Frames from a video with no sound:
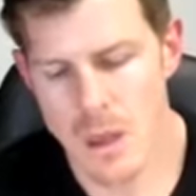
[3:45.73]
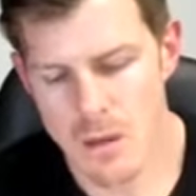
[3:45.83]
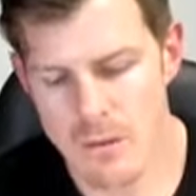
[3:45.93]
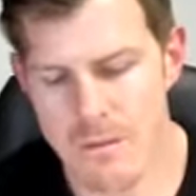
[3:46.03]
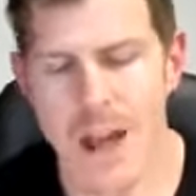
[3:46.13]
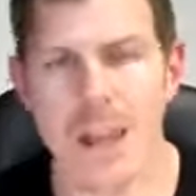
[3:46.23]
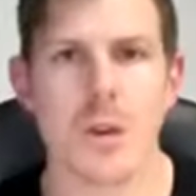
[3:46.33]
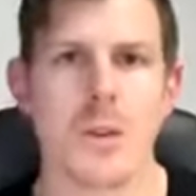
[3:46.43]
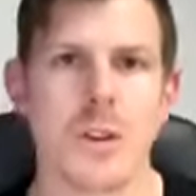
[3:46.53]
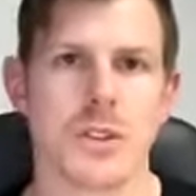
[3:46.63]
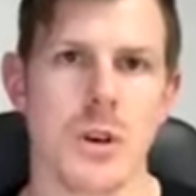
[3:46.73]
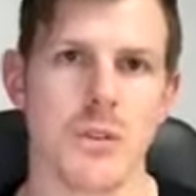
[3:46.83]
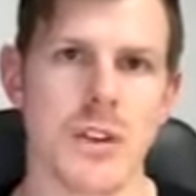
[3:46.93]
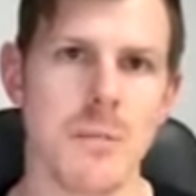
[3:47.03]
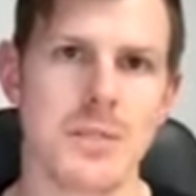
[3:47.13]
Valuing
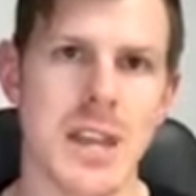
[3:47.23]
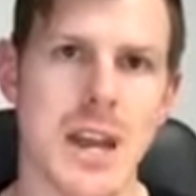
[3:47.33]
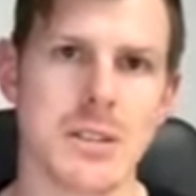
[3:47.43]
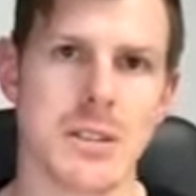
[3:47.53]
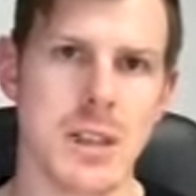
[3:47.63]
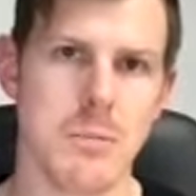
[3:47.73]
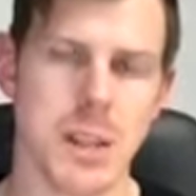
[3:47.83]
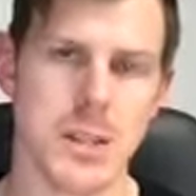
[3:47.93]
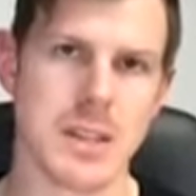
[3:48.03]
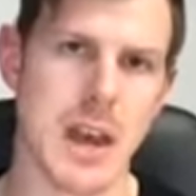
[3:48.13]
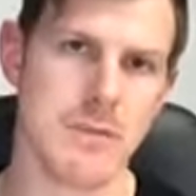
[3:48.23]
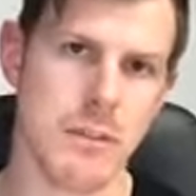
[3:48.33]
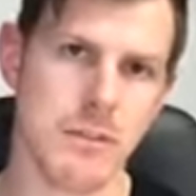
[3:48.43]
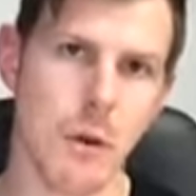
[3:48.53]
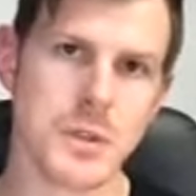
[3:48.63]
yourself comes down to the ability to have the
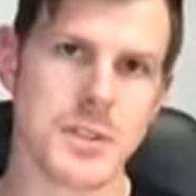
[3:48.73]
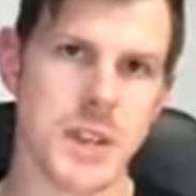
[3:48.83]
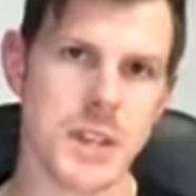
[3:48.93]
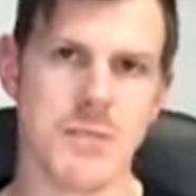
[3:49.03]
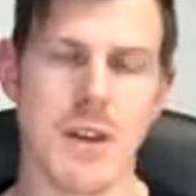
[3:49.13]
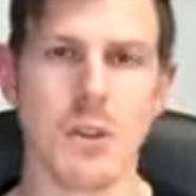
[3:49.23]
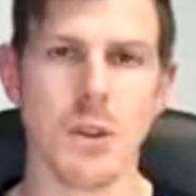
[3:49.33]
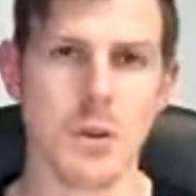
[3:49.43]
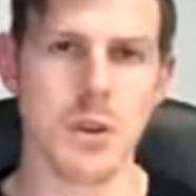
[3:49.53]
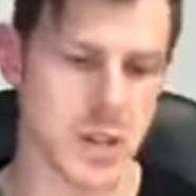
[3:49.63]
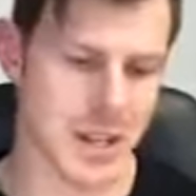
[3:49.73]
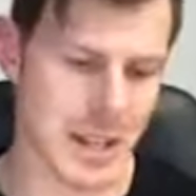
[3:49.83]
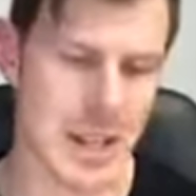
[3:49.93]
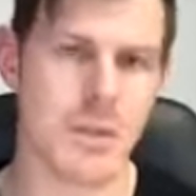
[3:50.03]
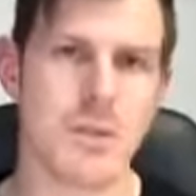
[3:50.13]
four C's of evolution
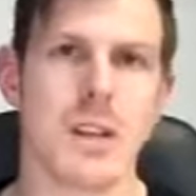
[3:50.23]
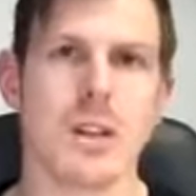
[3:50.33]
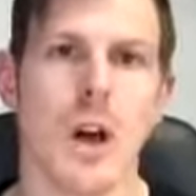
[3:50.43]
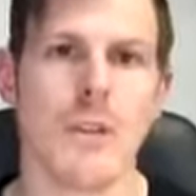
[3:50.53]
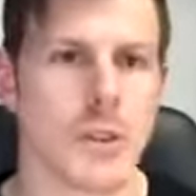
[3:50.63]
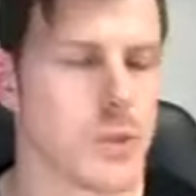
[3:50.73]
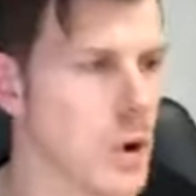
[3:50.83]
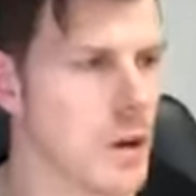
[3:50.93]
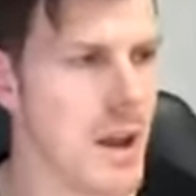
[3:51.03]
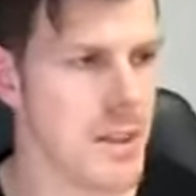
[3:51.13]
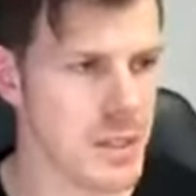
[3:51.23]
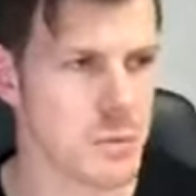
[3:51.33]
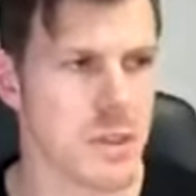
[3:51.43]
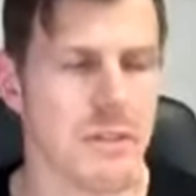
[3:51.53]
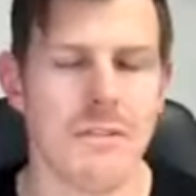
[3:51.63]
clear in your life. I talk about this
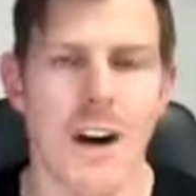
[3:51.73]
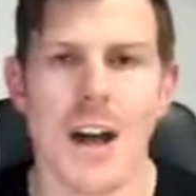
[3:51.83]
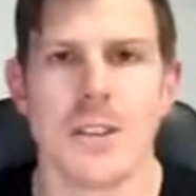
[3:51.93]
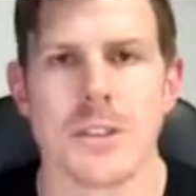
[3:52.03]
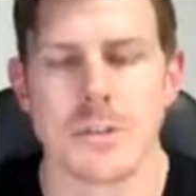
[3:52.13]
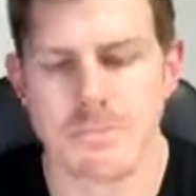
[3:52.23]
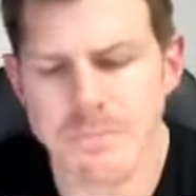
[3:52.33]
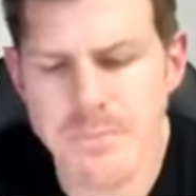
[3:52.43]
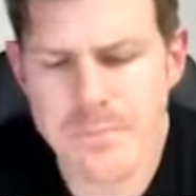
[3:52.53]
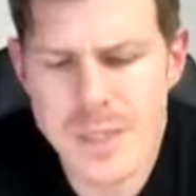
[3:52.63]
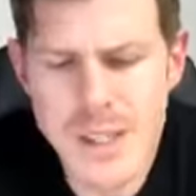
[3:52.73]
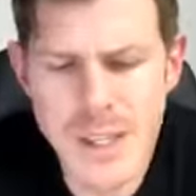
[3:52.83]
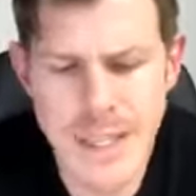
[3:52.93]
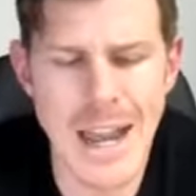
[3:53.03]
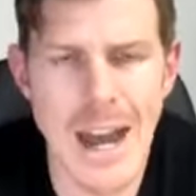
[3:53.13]
with the fathers
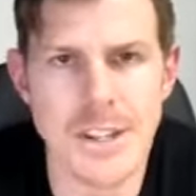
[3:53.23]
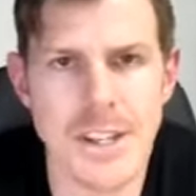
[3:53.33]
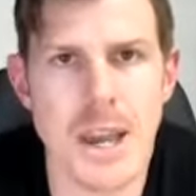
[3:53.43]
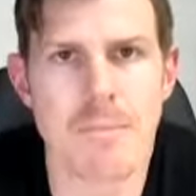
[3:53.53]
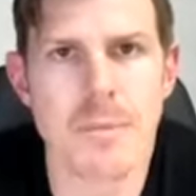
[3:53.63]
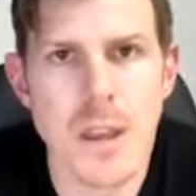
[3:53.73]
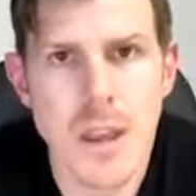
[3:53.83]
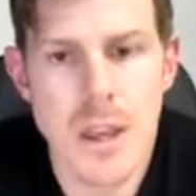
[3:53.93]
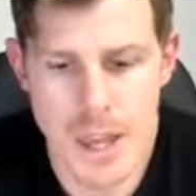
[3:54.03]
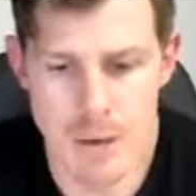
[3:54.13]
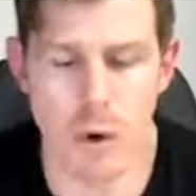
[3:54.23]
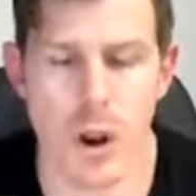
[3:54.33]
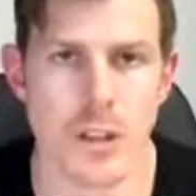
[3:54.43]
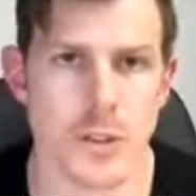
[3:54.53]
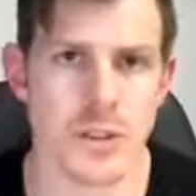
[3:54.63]
in RDM in what
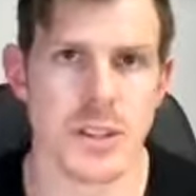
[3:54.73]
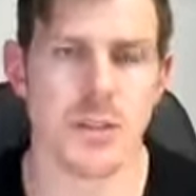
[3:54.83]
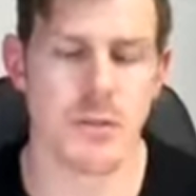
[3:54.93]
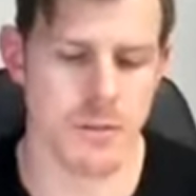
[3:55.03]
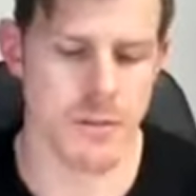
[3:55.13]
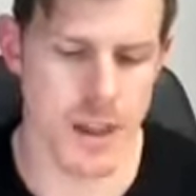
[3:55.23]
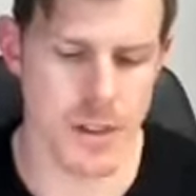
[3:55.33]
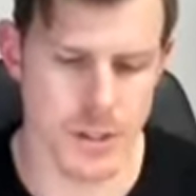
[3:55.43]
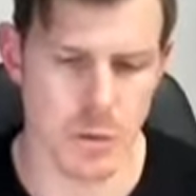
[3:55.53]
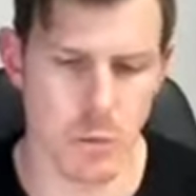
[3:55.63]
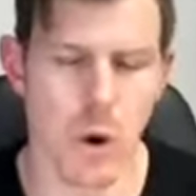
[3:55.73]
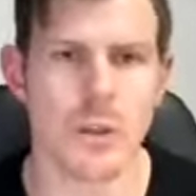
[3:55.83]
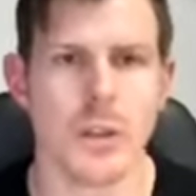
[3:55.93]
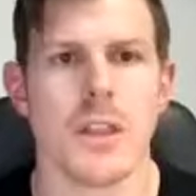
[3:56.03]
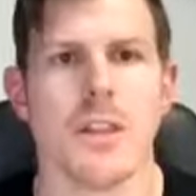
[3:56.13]
I do in delivering value to the world.
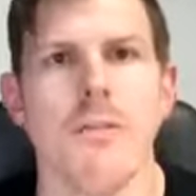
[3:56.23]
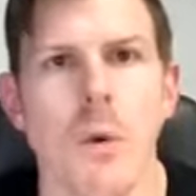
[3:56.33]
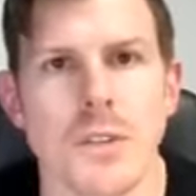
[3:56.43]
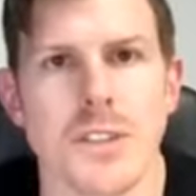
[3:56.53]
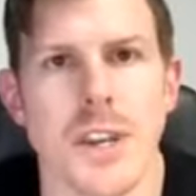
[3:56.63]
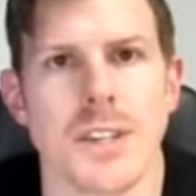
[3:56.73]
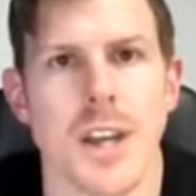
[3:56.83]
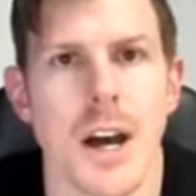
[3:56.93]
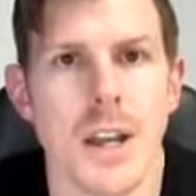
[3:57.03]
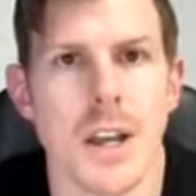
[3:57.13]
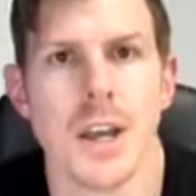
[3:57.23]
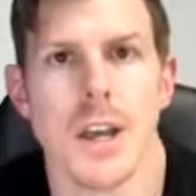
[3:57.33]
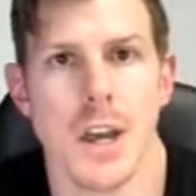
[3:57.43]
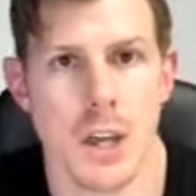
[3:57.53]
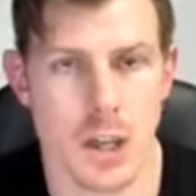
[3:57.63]
And, the four C's are
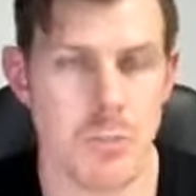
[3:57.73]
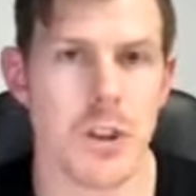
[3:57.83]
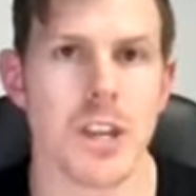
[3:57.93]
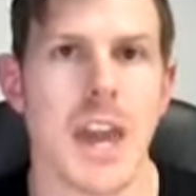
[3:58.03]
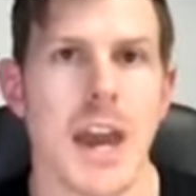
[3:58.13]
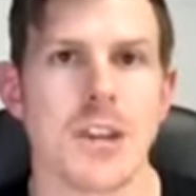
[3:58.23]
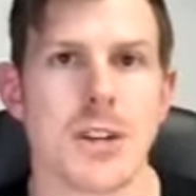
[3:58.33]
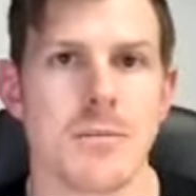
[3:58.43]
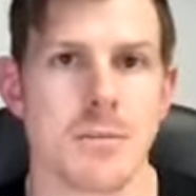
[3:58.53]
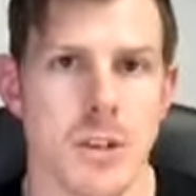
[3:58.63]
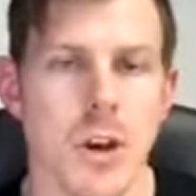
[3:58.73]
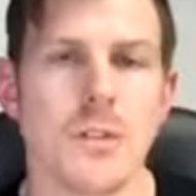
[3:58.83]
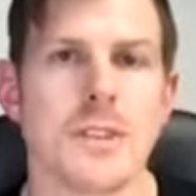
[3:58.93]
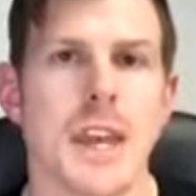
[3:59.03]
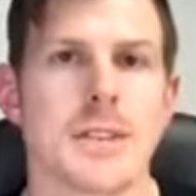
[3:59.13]
communication,
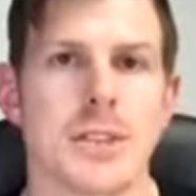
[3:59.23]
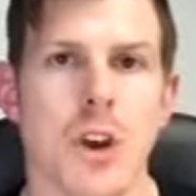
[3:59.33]
context,